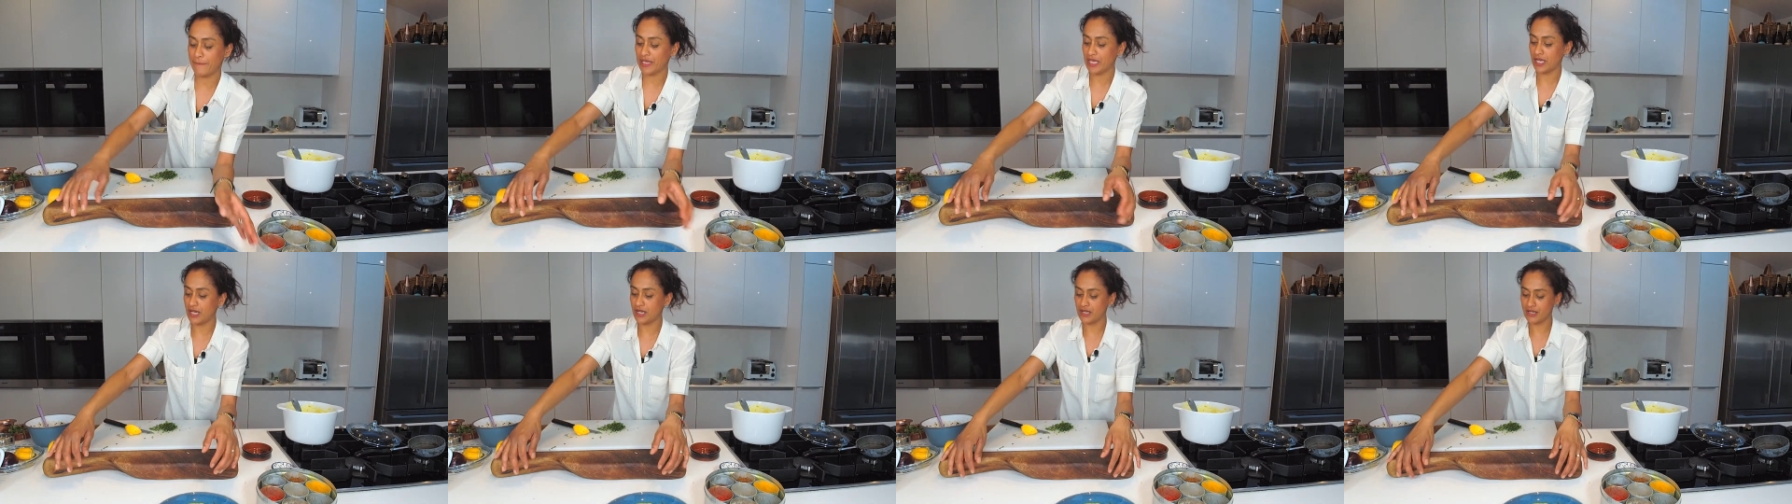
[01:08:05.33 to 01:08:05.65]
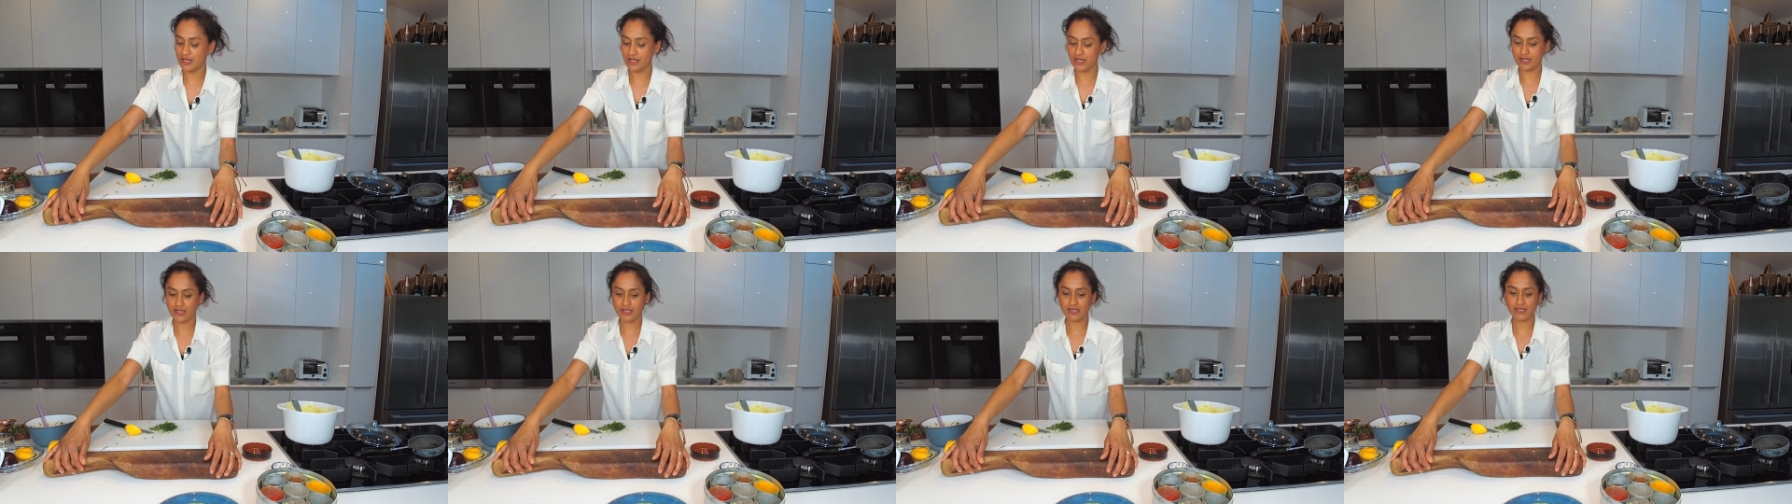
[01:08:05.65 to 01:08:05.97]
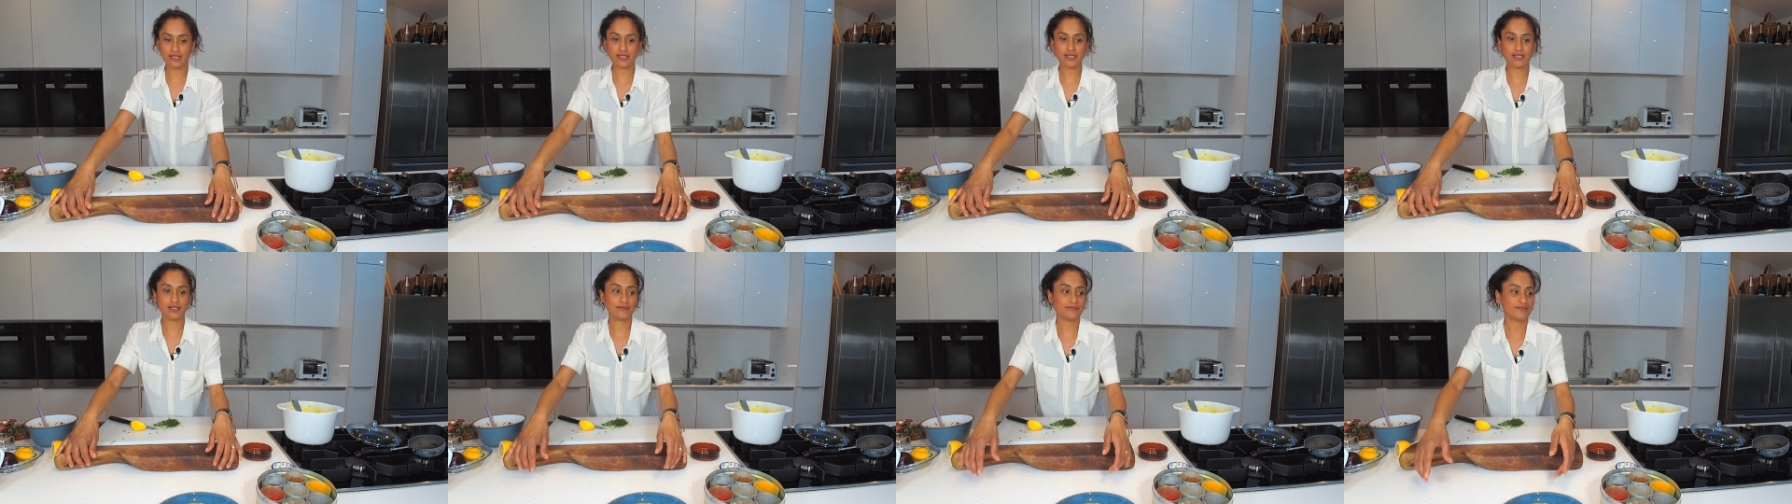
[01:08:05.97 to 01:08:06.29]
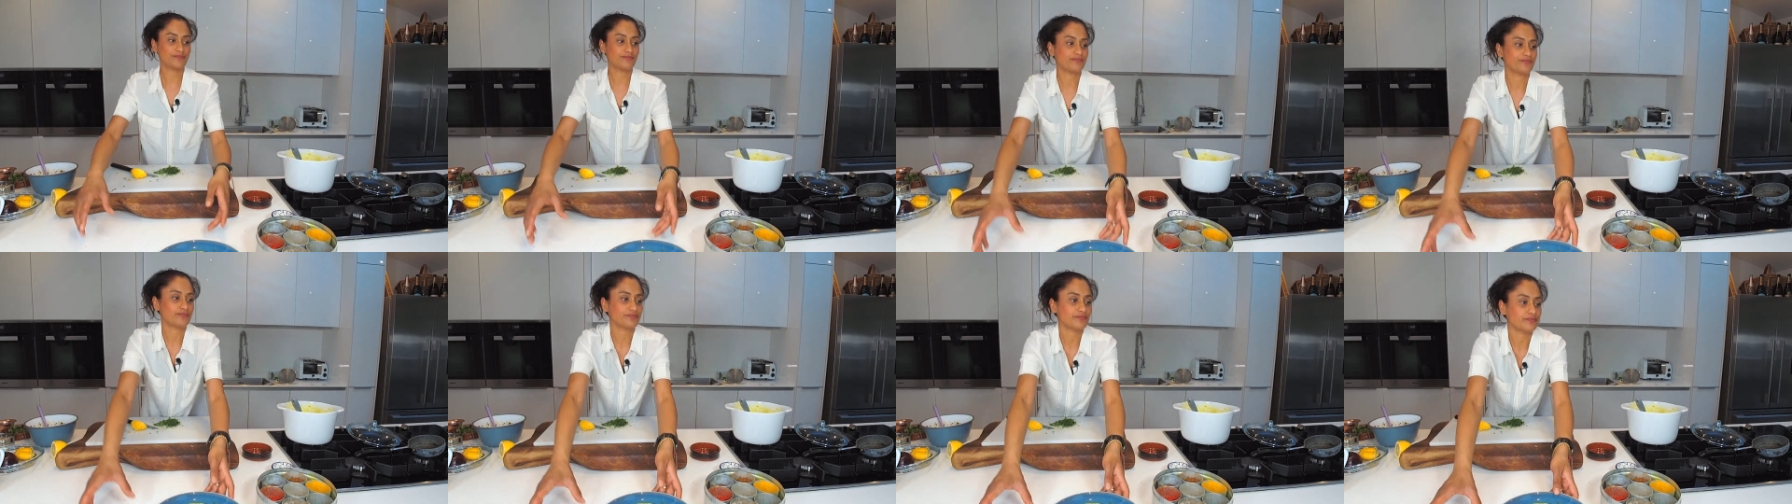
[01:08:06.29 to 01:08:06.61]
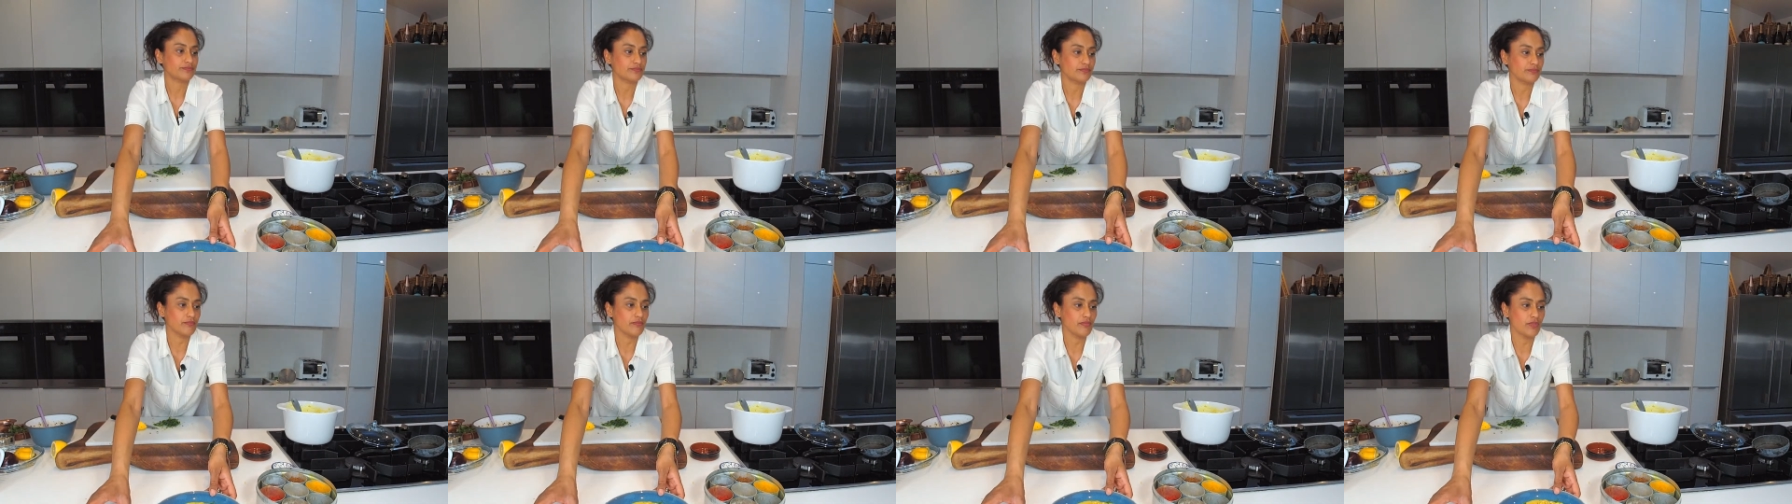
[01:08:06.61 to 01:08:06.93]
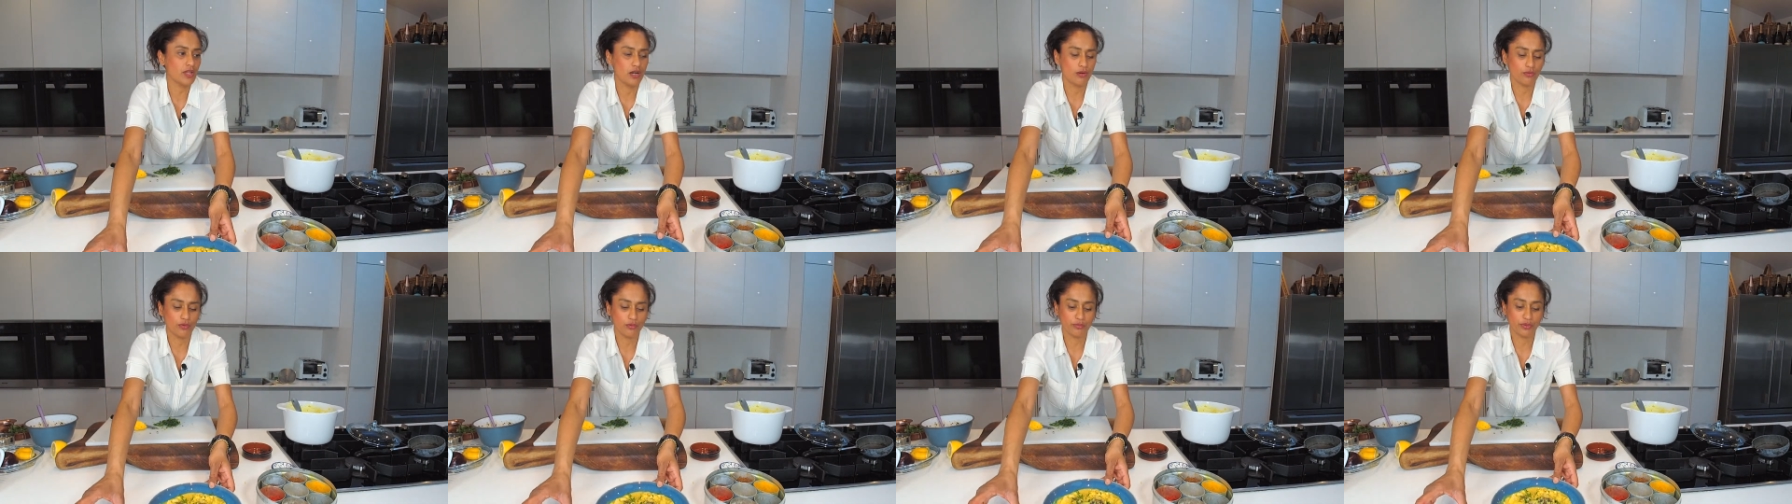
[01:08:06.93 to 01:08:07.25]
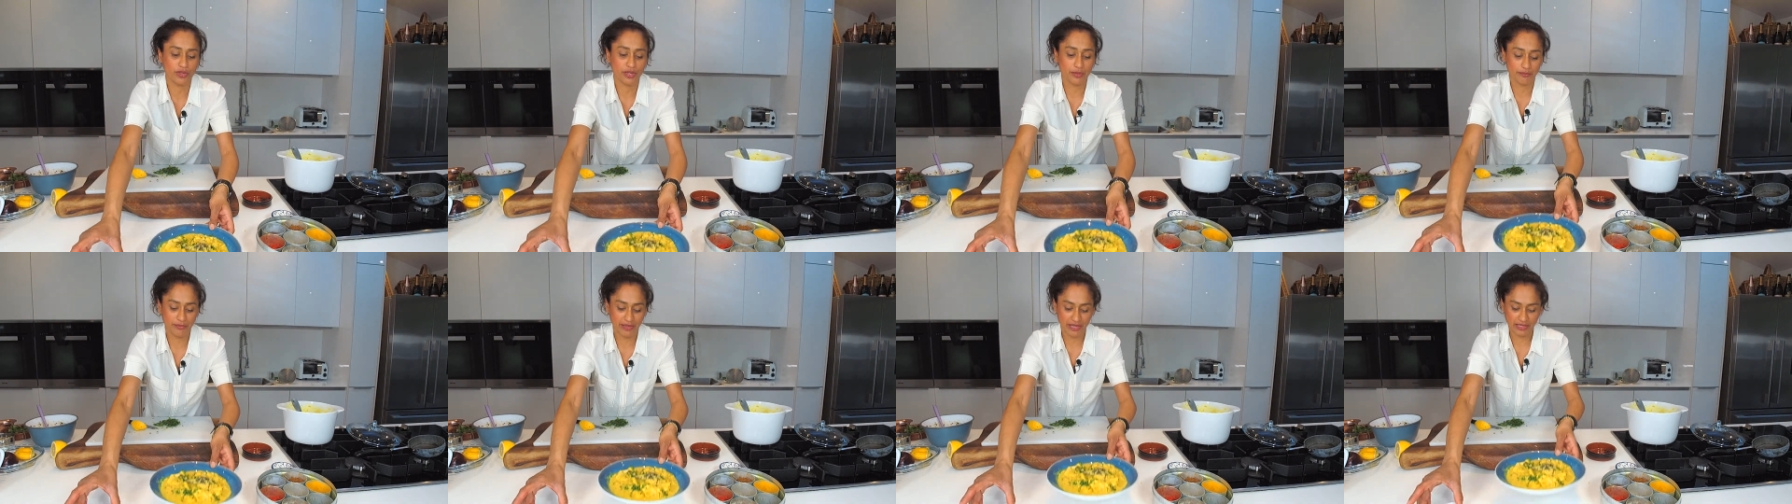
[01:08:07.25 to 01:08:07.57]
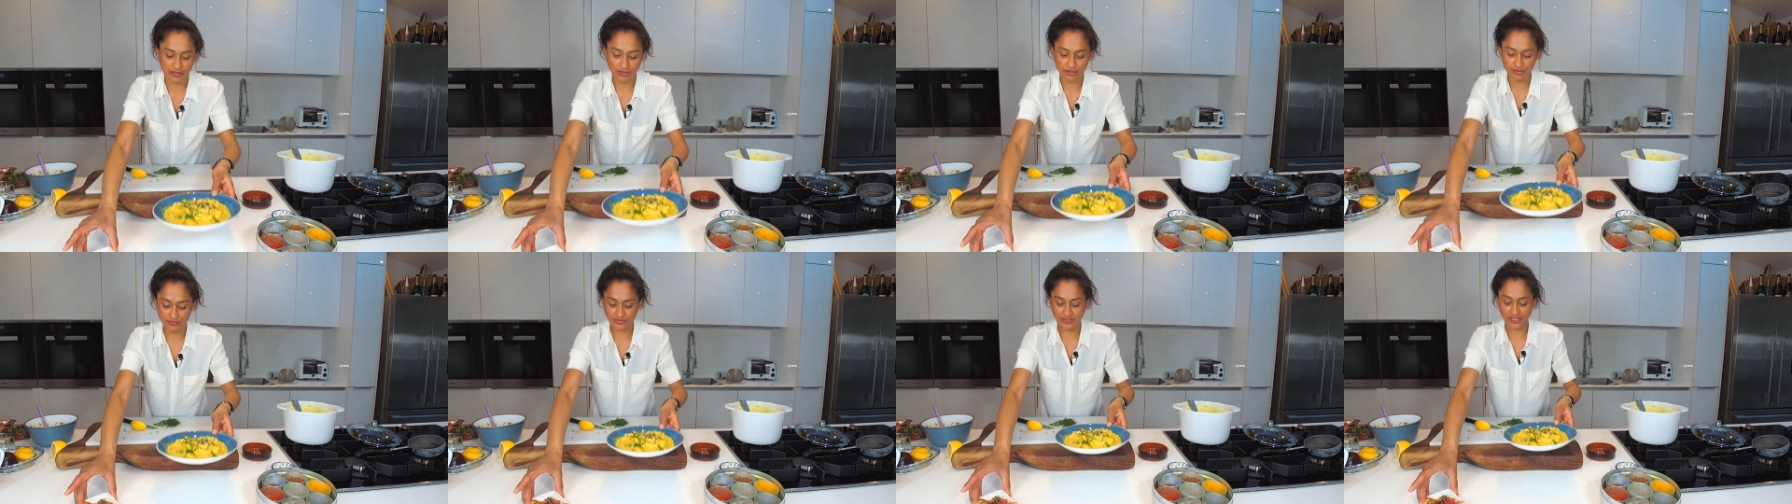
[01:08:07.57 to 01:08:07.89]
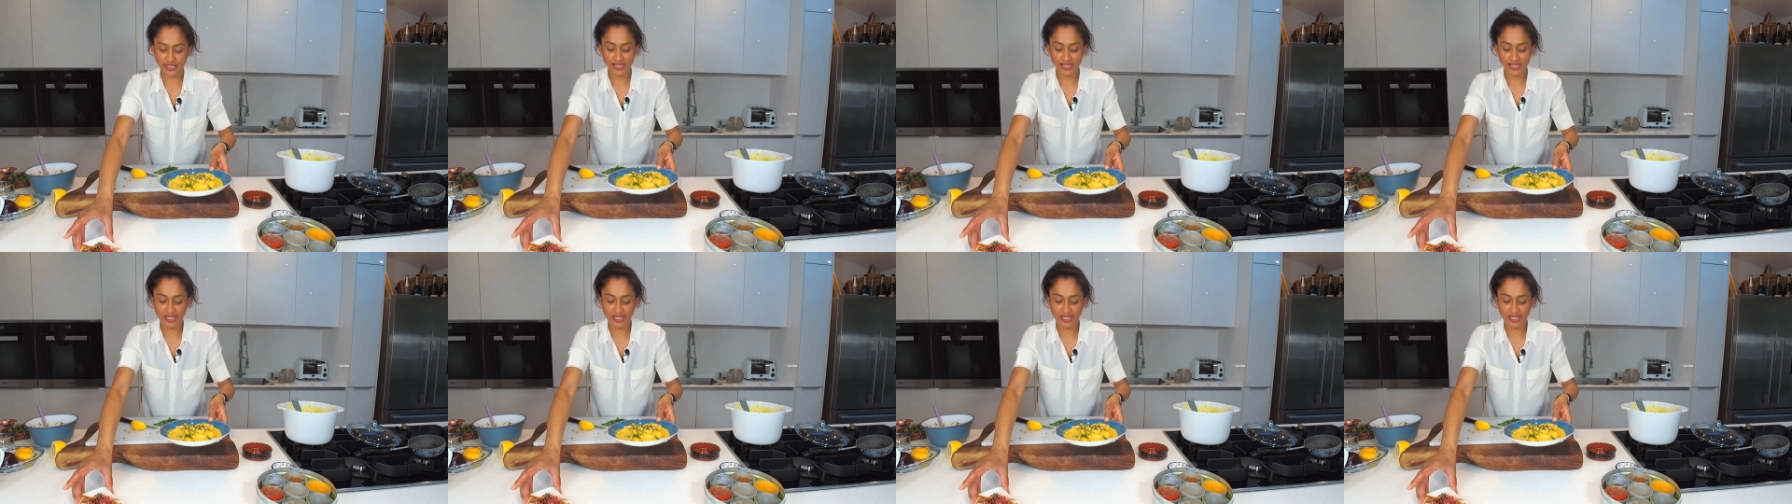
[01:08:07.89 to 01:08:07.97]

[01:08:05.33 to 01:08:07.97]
pyaz. I will put it back over